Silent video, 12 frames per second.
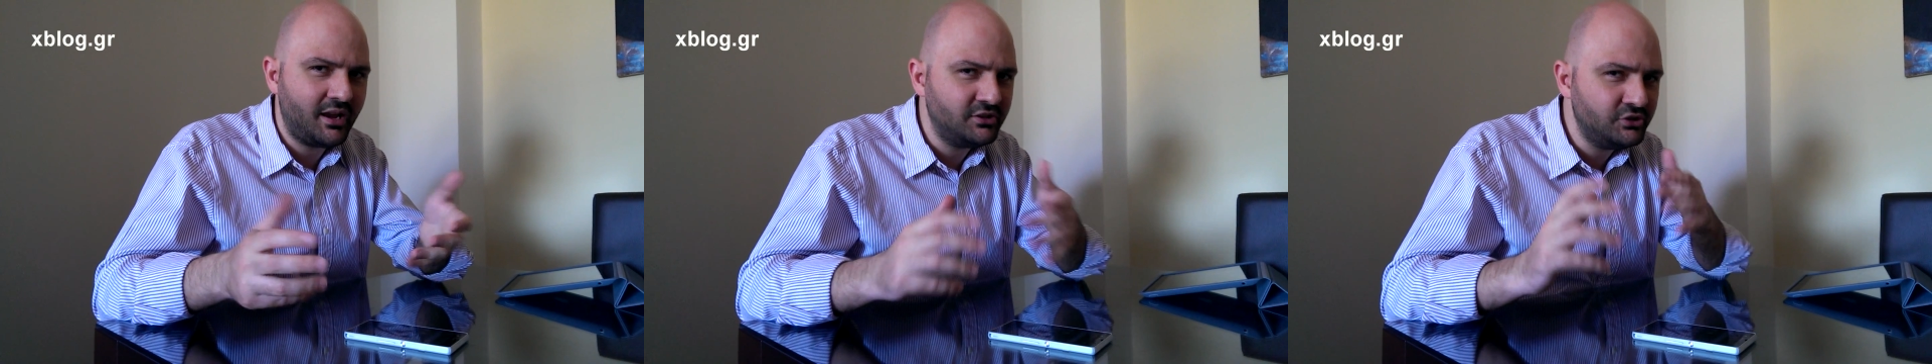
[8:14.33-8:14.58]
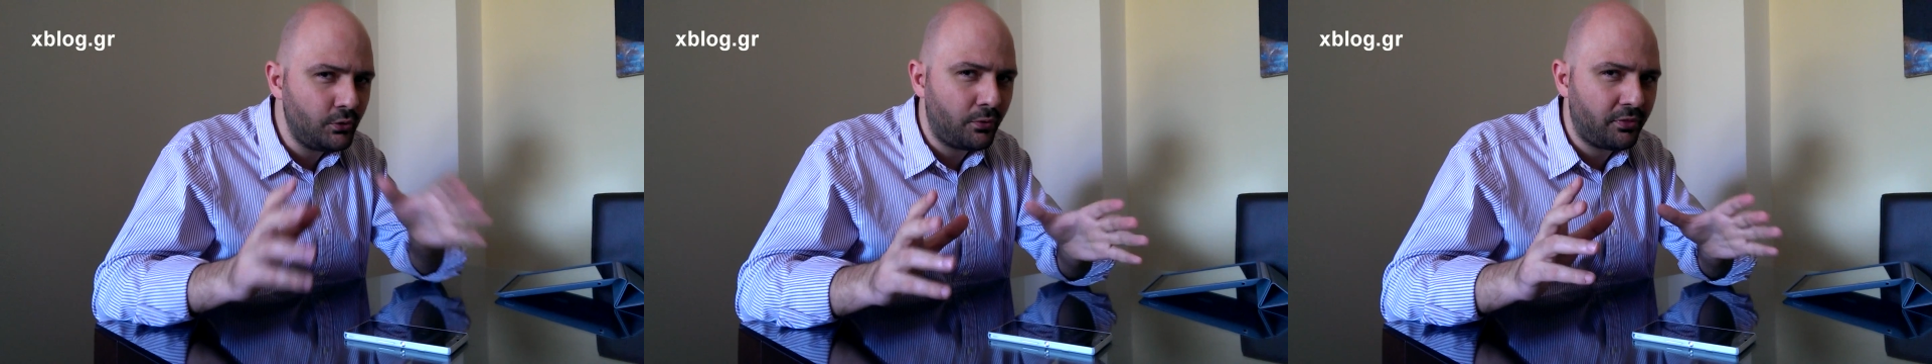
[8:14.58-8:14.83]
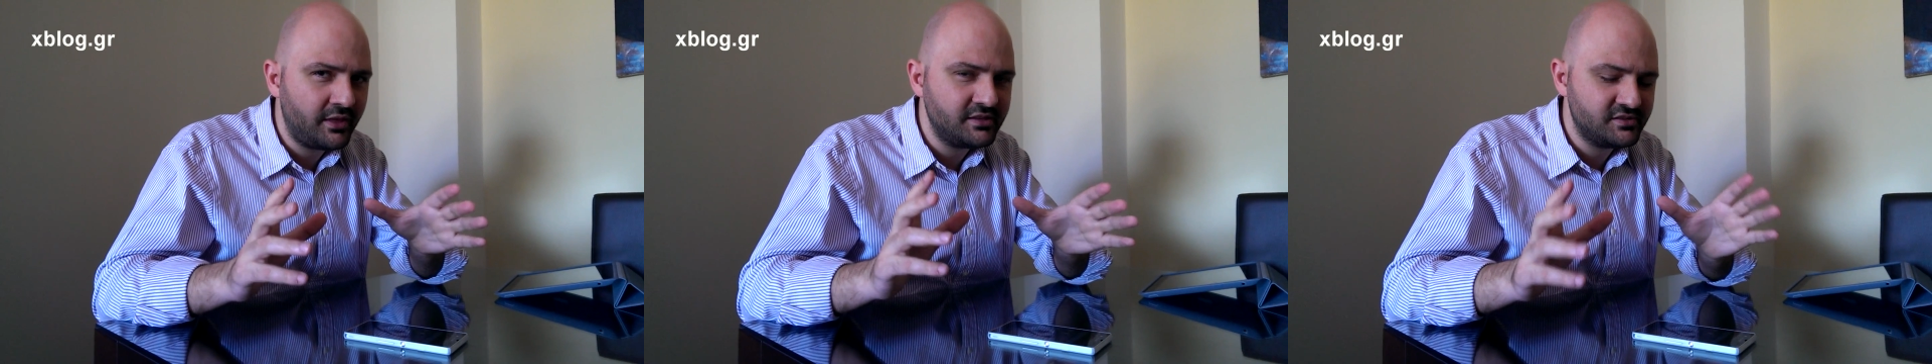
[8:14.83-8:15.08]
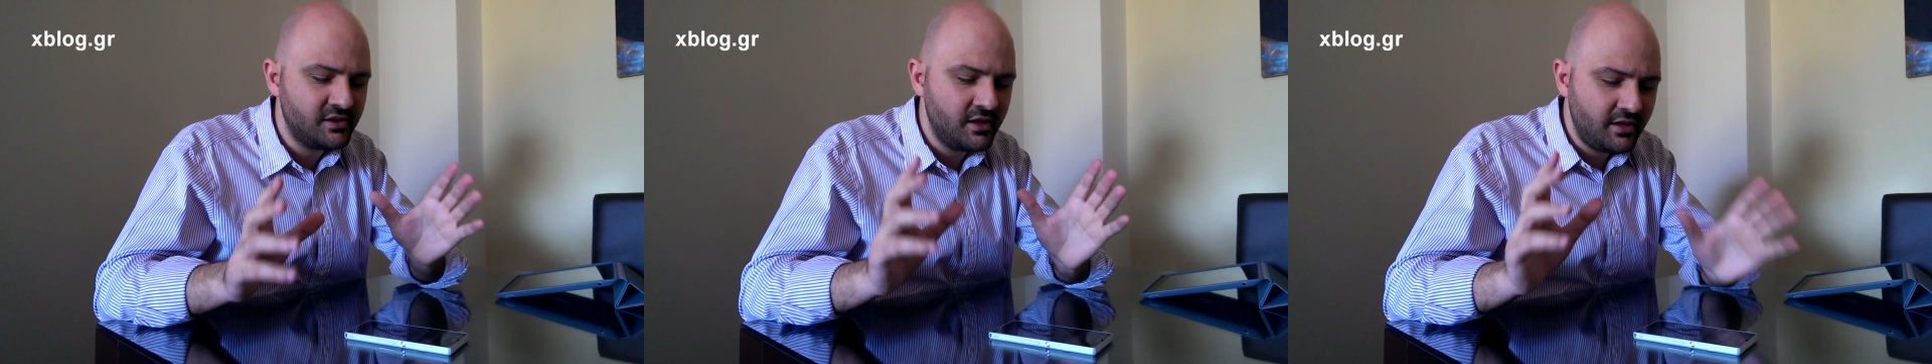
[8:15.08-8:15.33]
I do
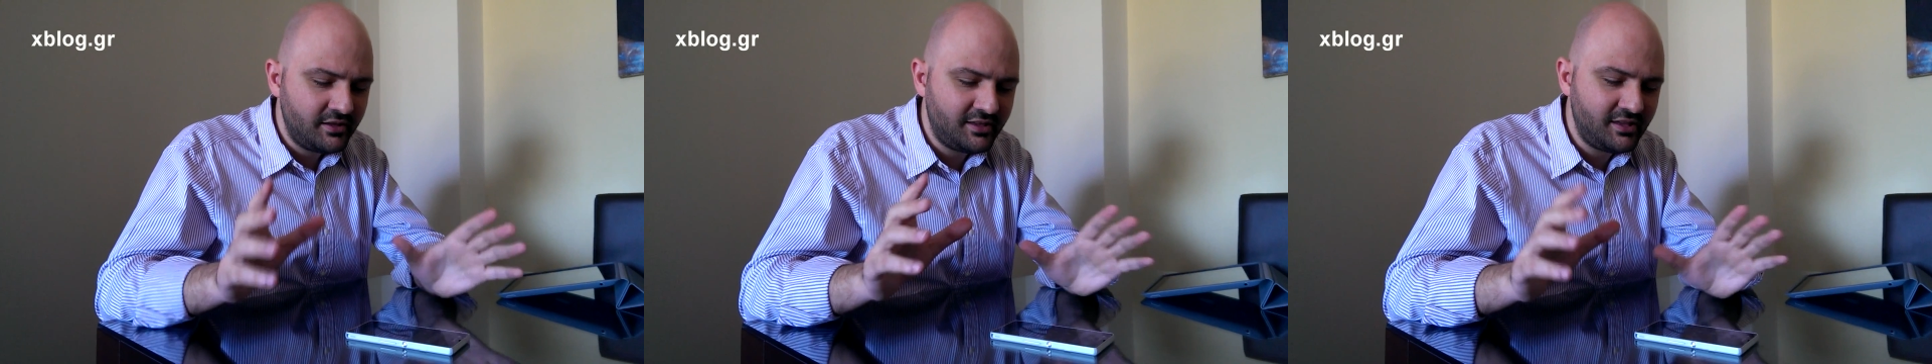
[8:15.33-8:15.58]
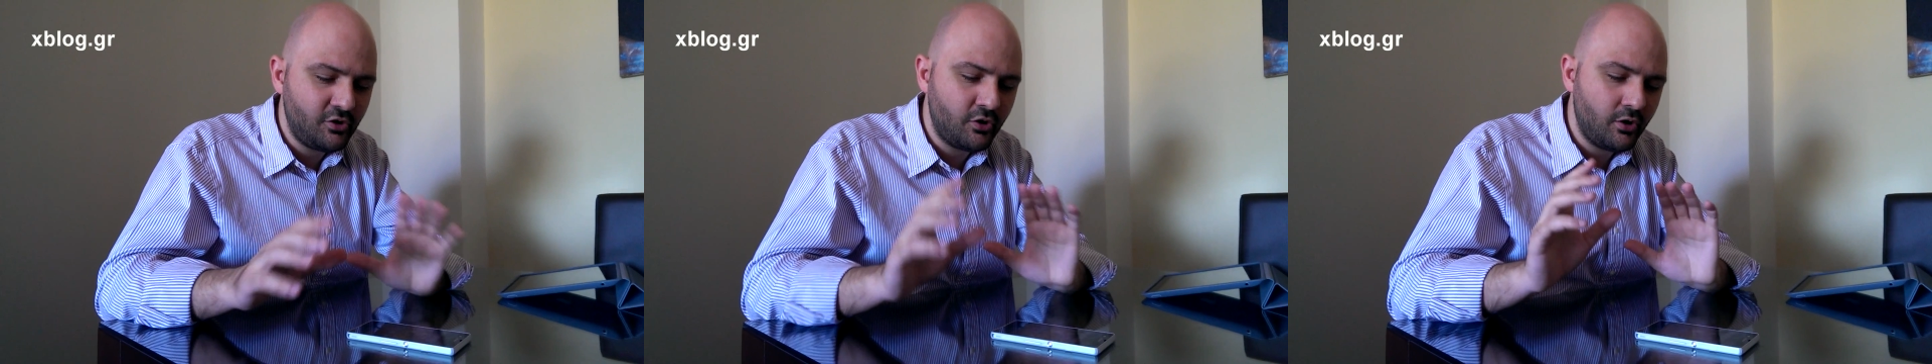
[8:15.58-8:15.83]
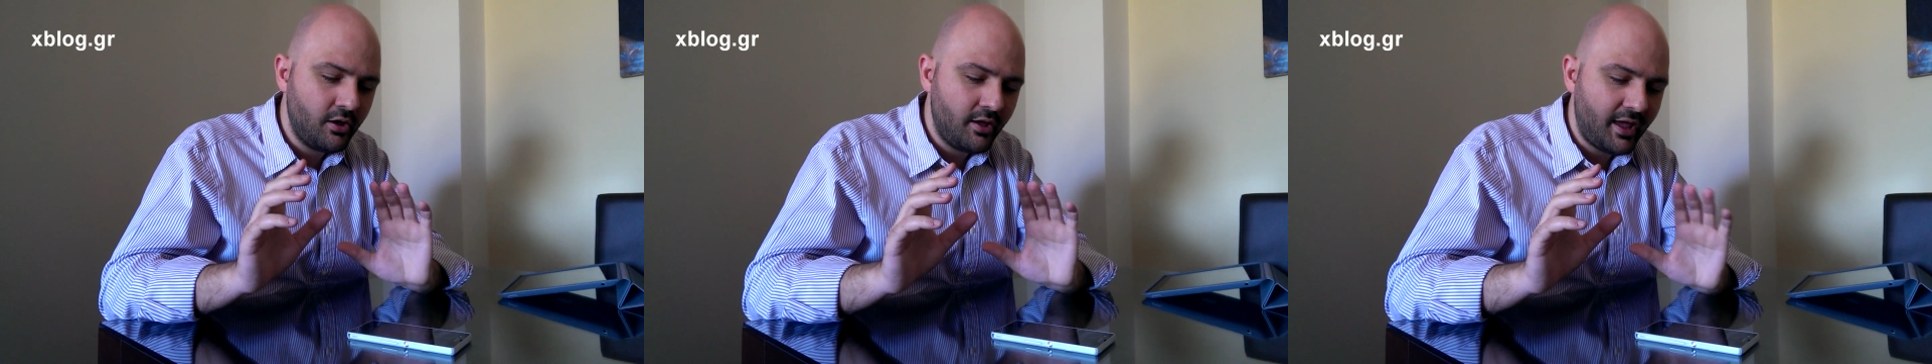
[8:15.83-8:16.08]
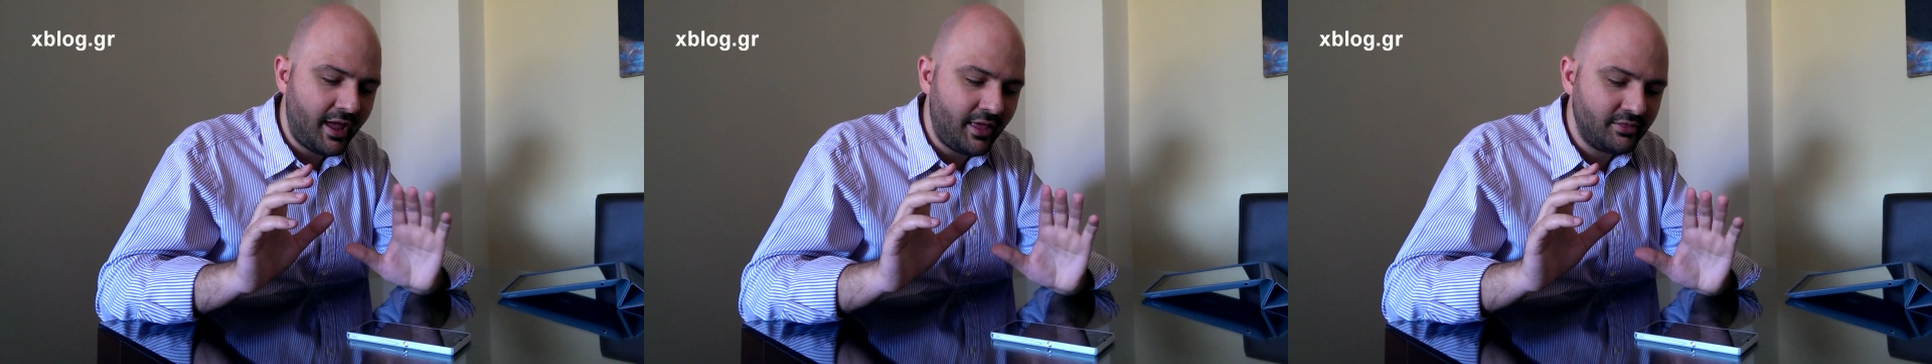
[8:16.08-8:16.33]
things here,
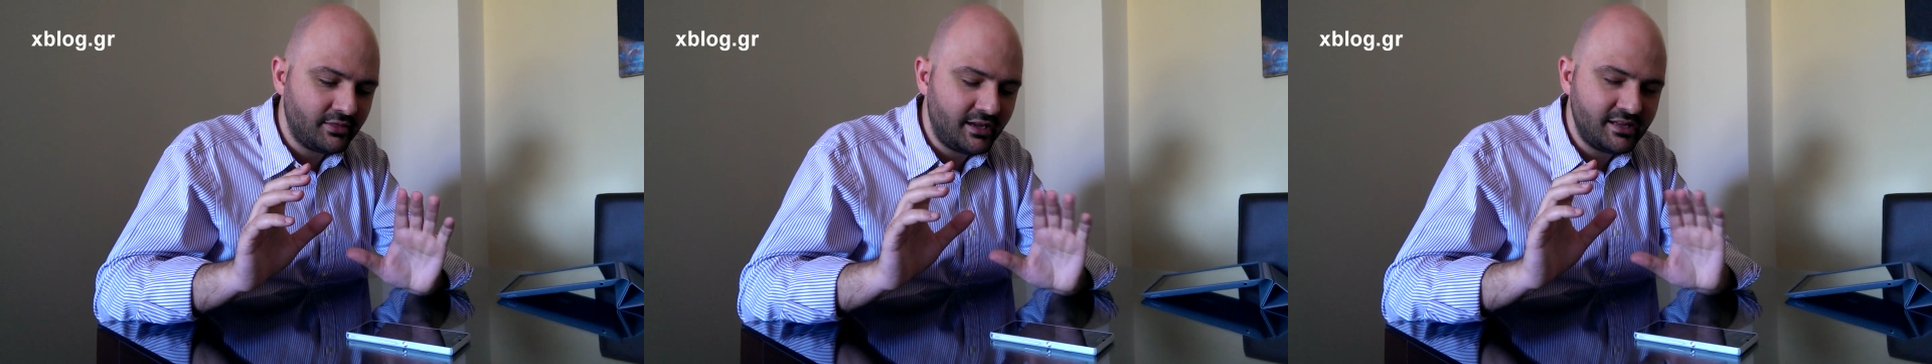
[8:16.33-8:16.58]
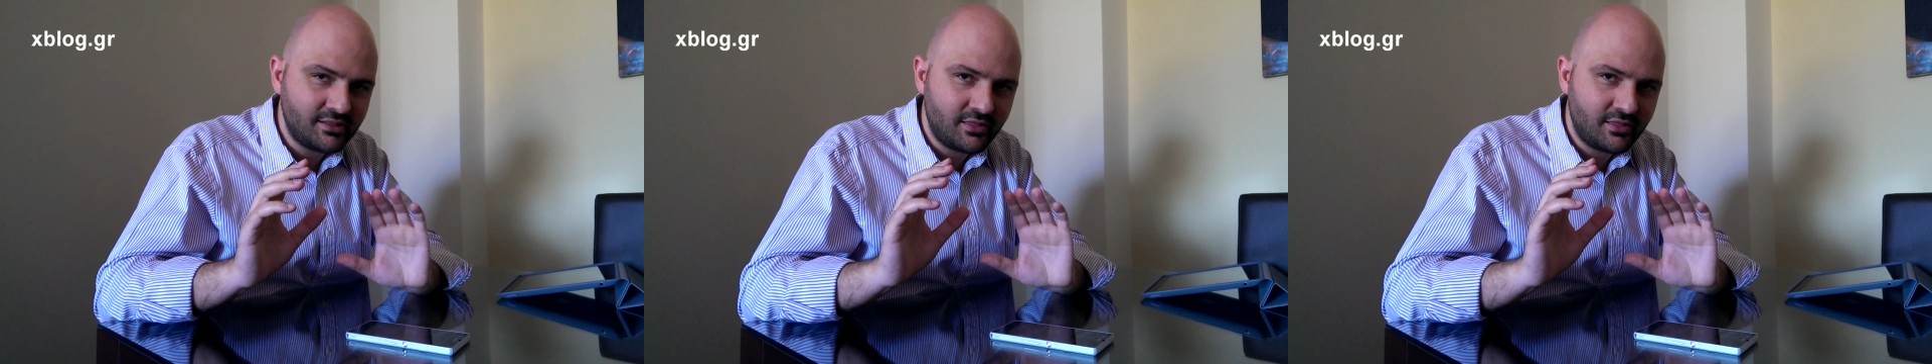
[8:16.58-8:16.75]
and